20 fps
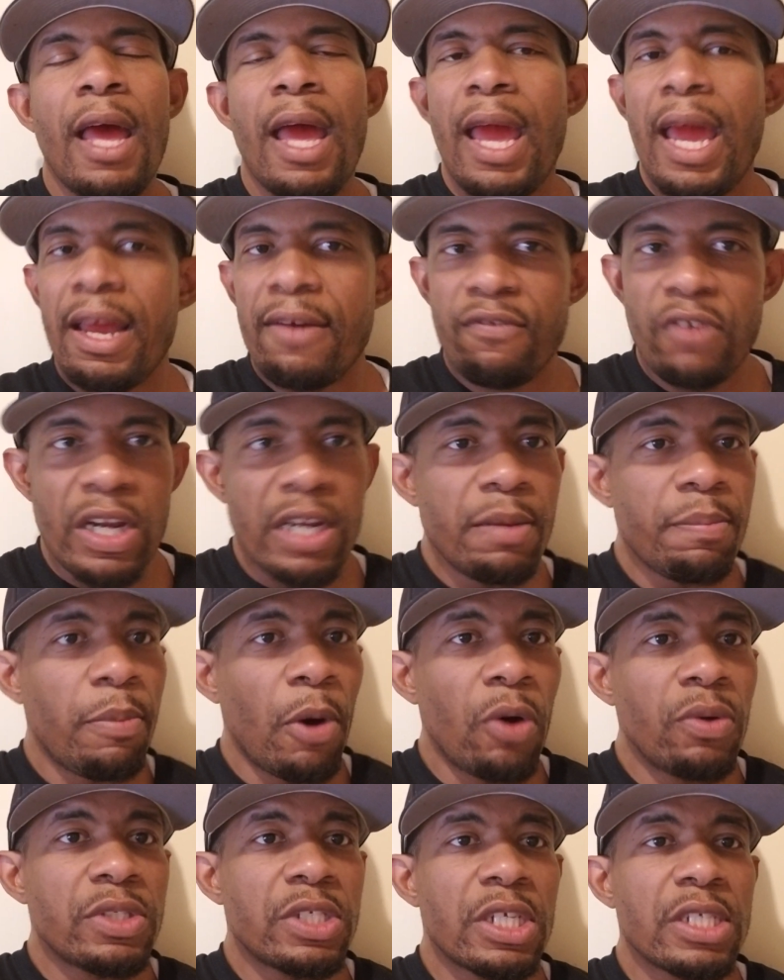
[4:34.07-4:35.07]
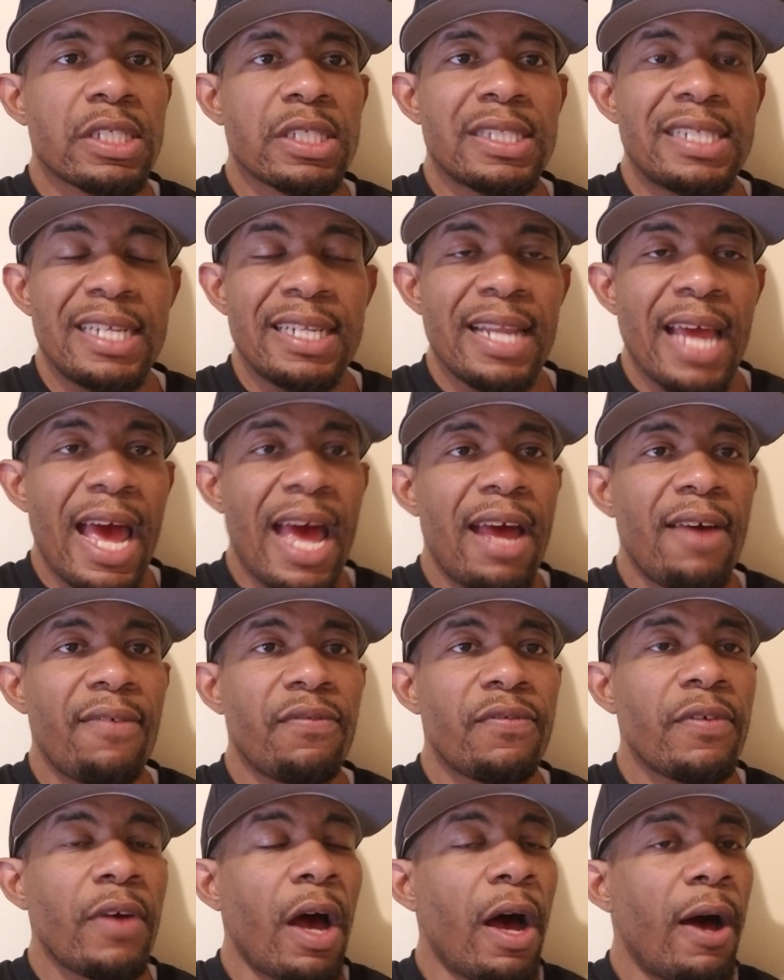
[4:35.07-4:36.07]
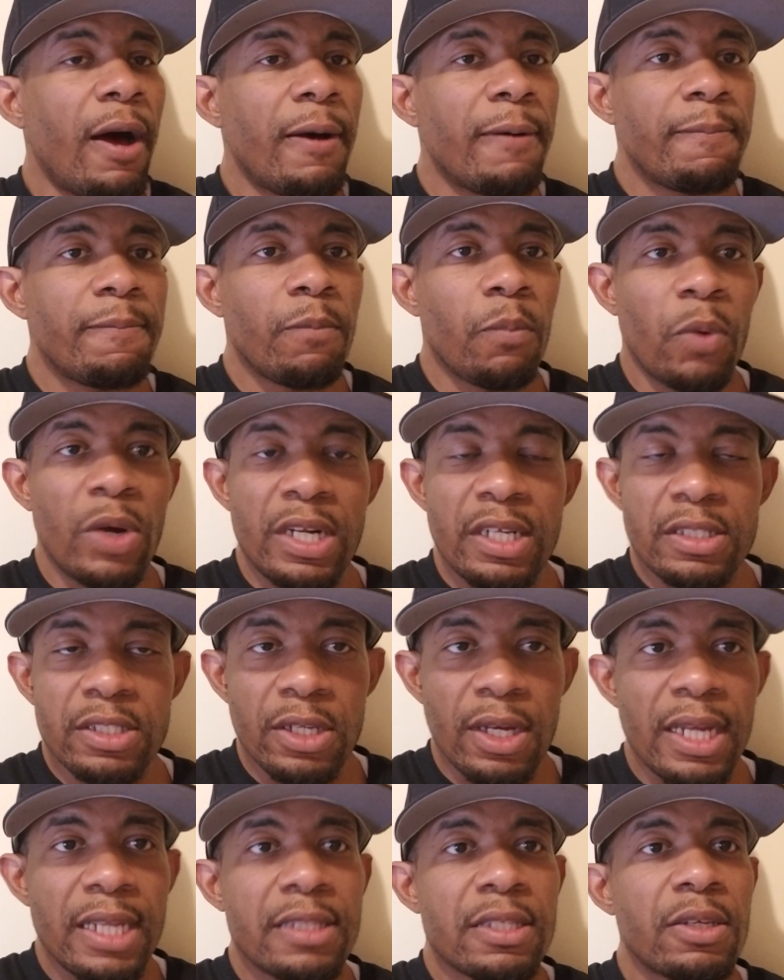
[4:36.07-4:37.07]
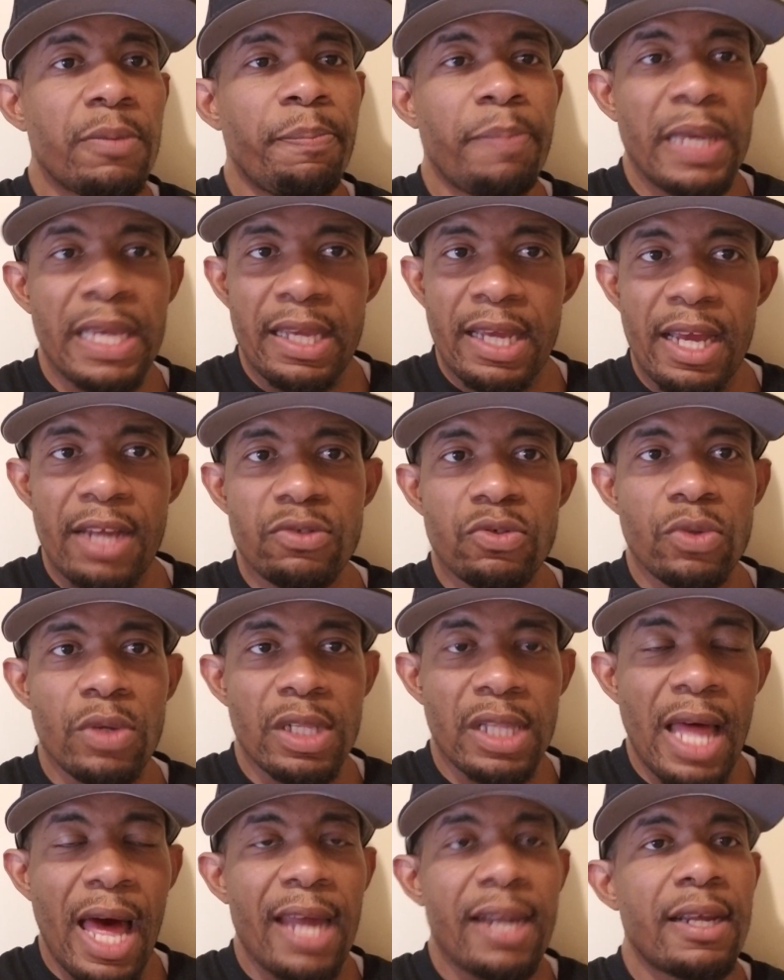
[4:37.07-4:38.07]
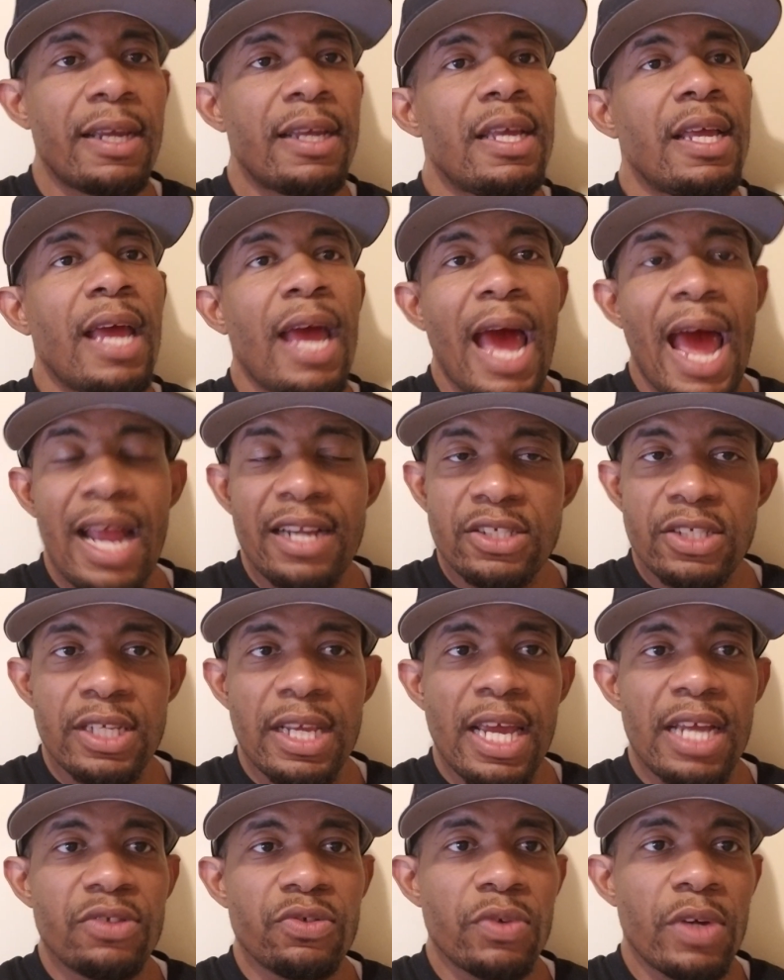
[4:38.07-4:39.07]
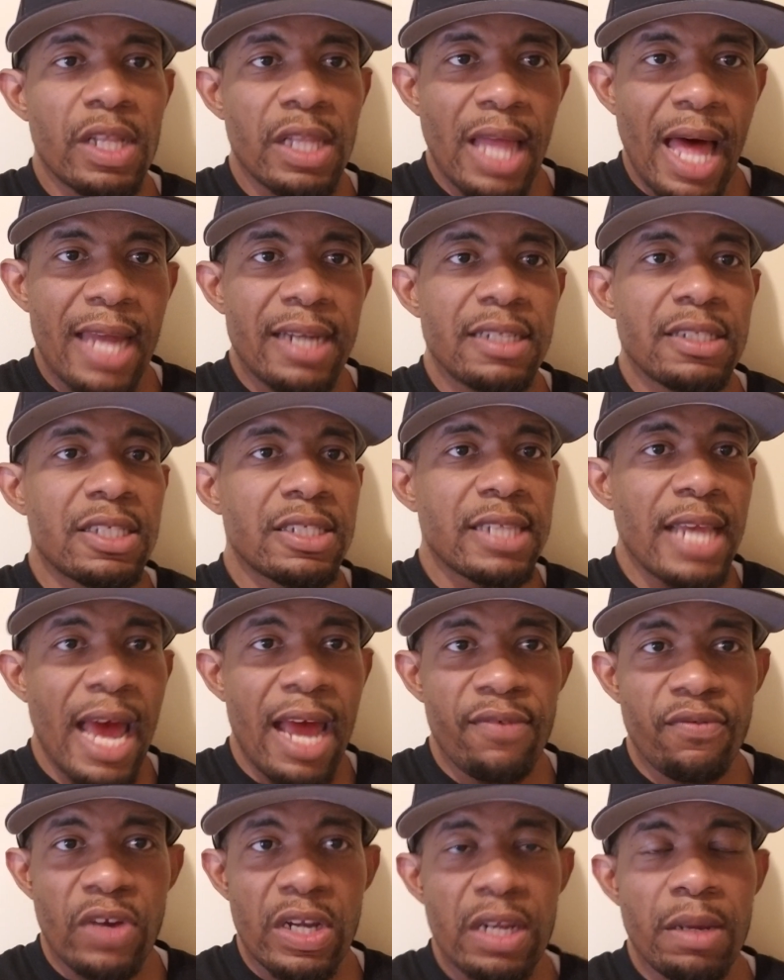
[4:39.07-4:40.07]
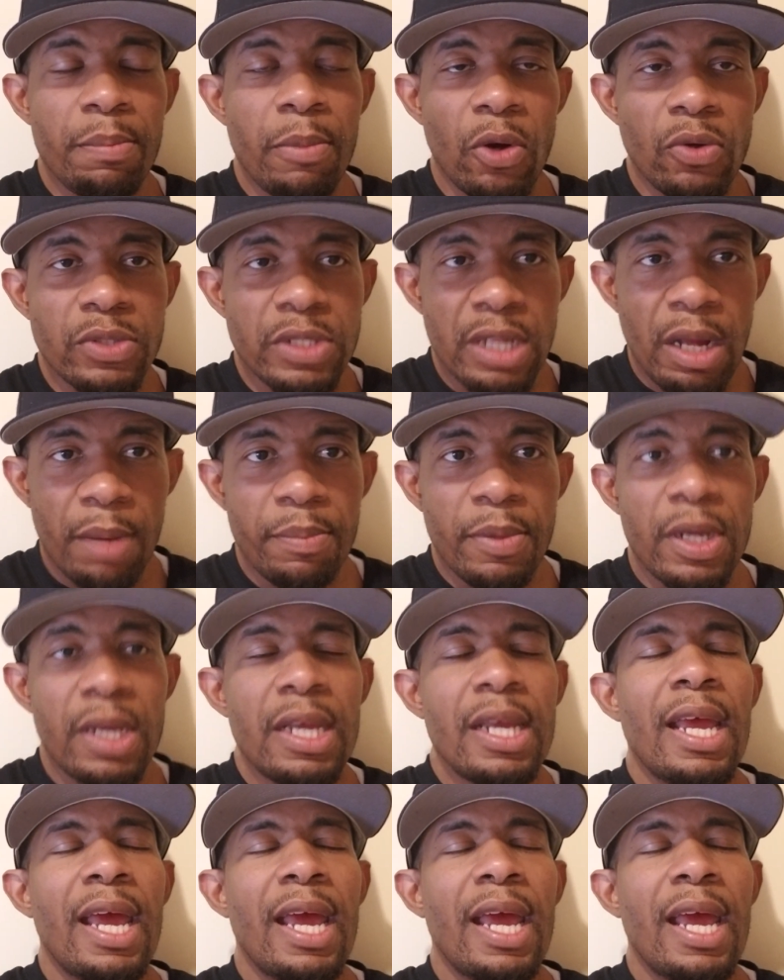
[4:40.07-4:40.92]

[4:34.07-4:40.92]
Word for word: It, Riddick Bowe just didn't have uh, what it took to beat Andrew Golota. Actually, Andrew Golota just had Riddick Bowe's number.